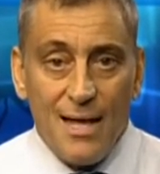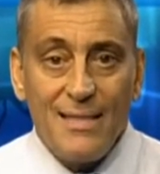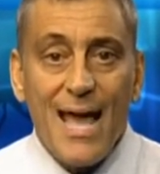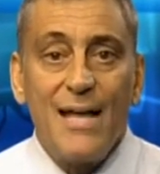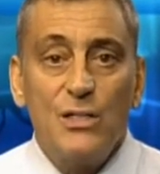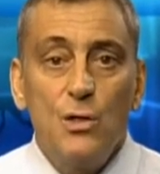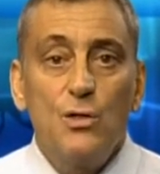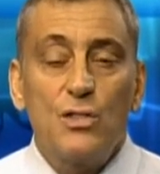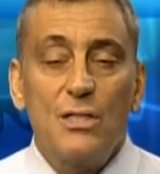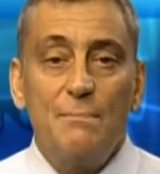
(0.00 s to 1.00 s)
And that
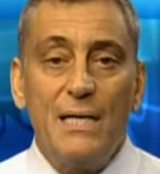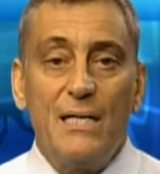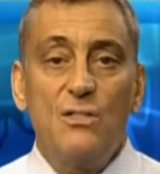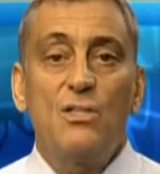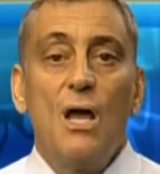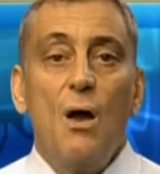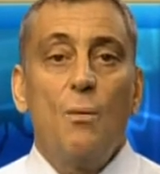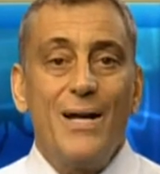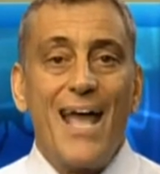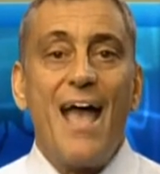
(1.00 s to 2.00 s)
usually means
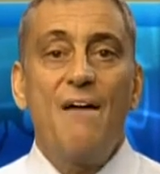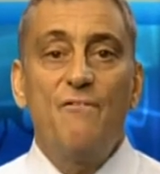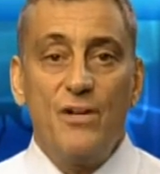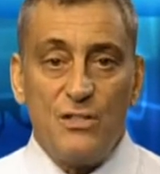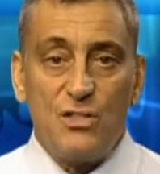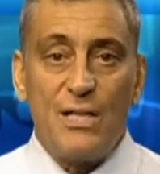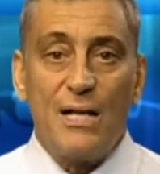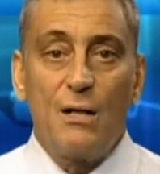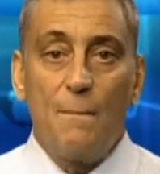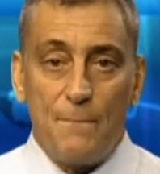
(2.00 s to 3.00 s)
when every
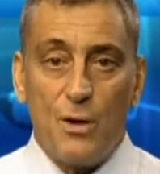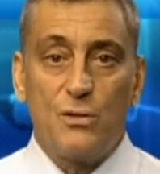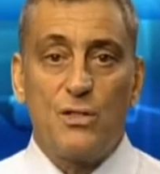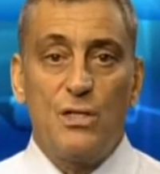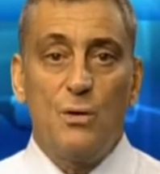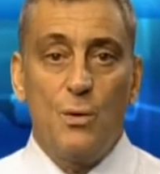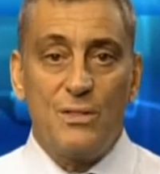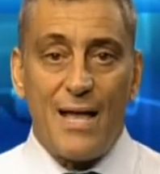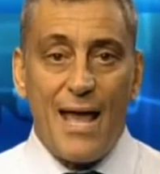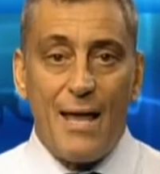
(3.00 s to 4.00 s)
single person who
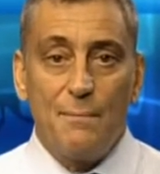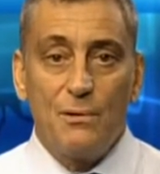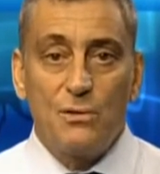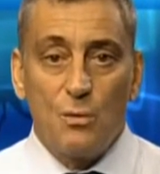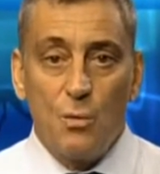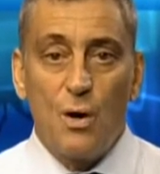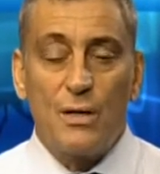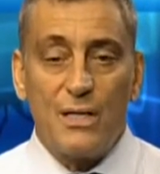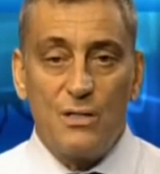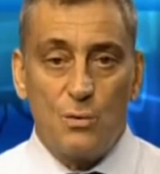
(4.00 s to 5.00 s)
is able to
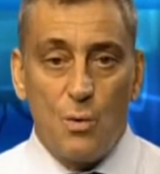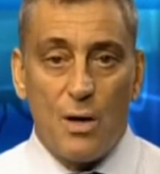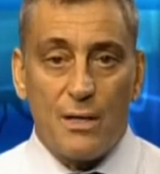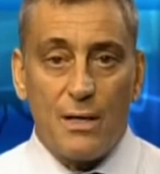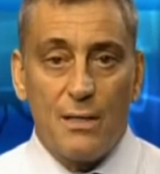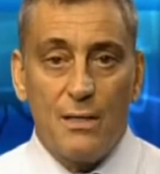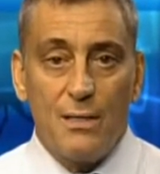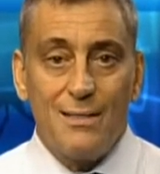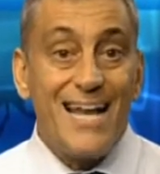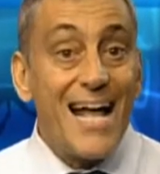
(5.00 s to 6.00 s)
work is working,
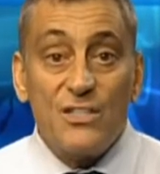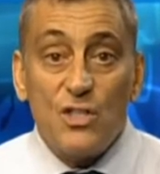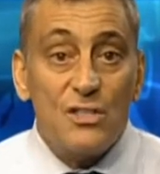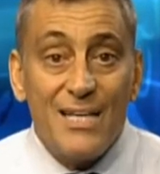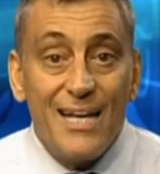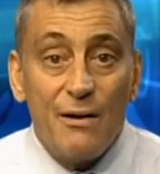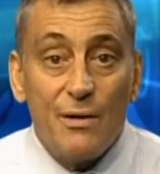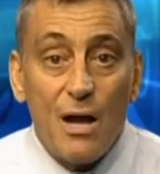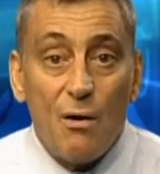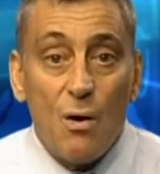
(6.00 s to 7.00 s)
not just
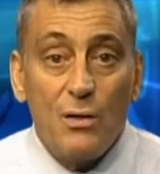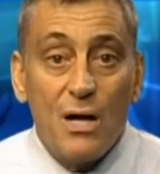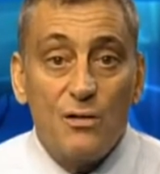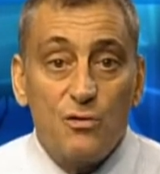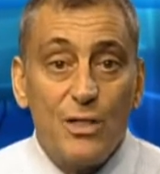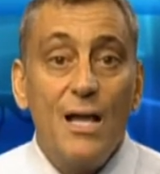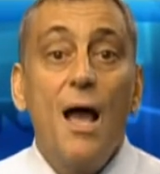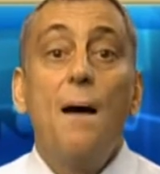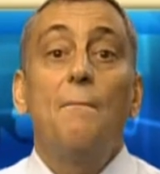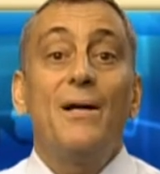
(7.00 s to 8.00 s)
here in our own country,
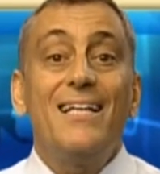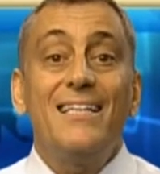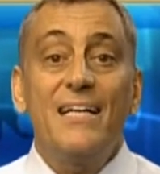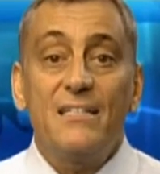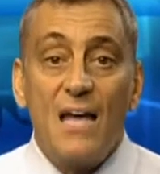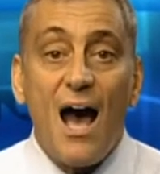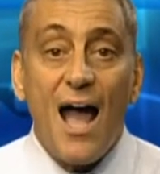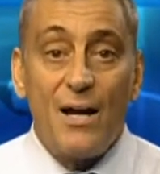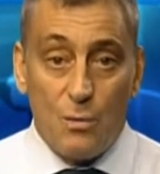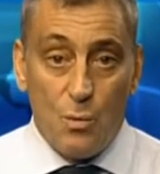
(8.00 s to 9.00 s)
but in the
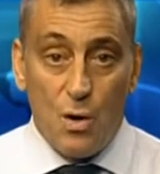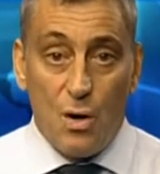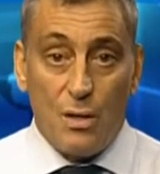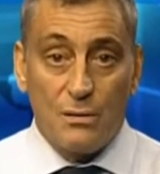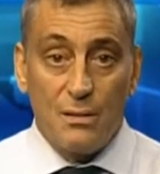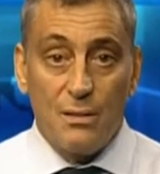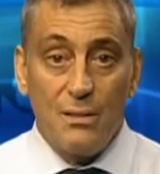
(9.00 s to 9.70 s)
entire world.